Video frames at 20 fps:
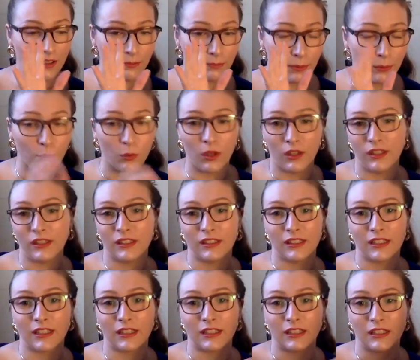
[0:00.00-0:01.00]
I've been wanting
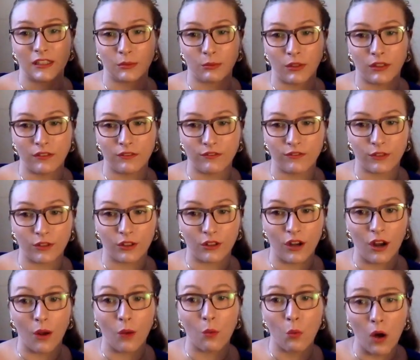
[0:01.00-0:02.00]
to get to this one for
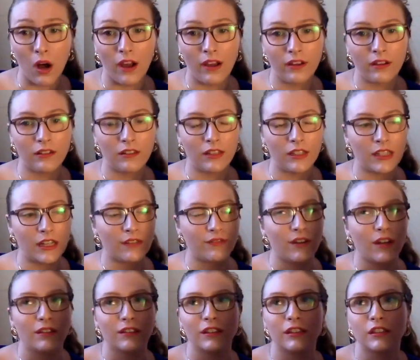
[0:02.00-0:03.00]
a while and I
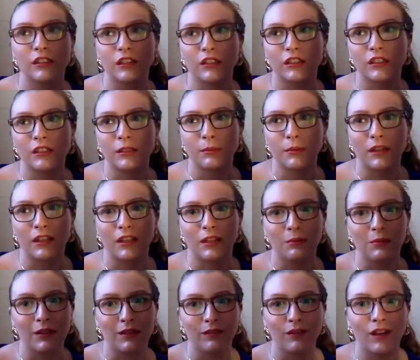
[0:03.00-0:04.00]
finally started to pick it
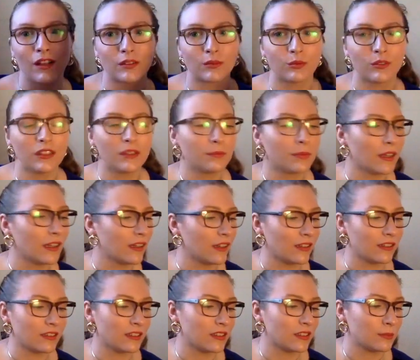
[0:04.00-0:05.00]
up like last week, but
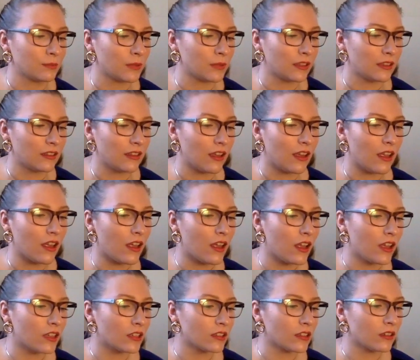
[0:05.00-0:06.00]
I just been
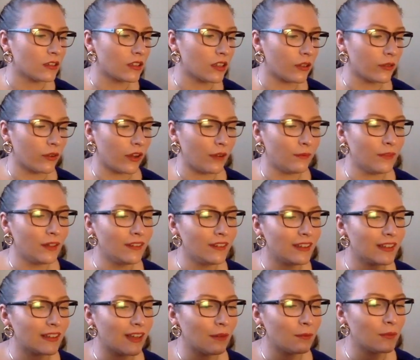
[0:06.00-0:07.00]
so slow. I'm not
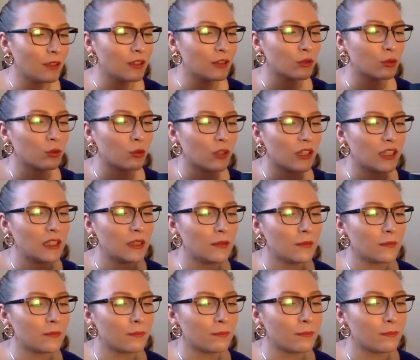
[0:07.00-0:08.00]
like I'm like 20
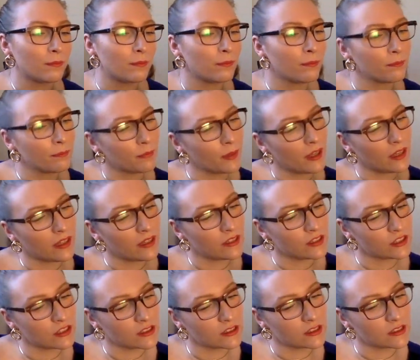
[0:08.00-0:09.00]

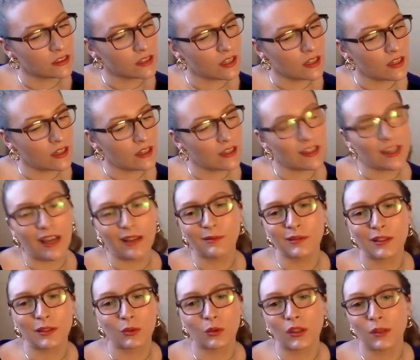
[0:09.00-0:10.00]
pages yeah, I'm
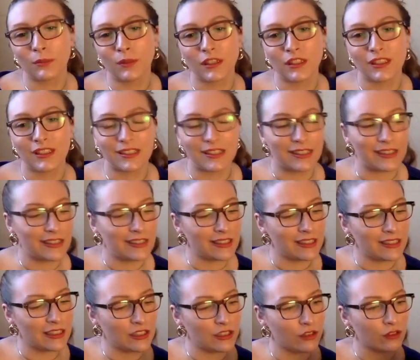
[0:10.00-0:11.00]
like 20 pages into
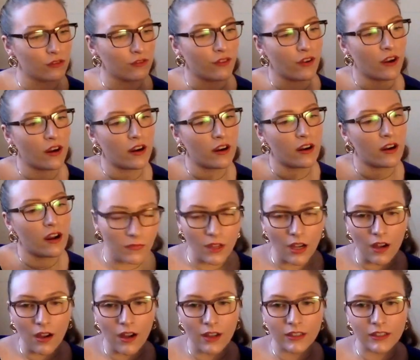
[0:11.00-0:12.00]
this so far.
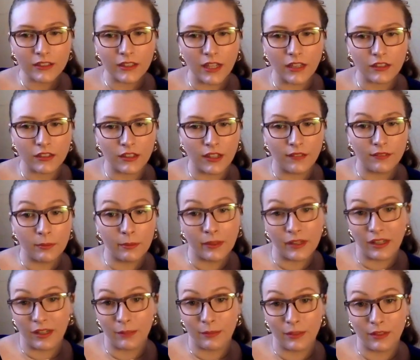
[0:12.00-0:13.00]
I just actually have to pick
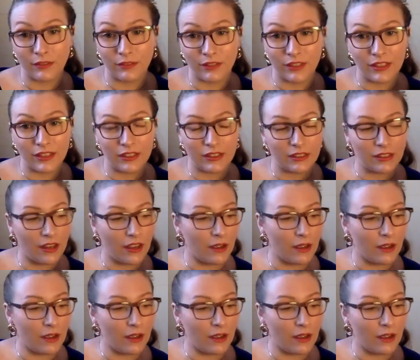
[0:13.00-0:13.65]
it up and read it.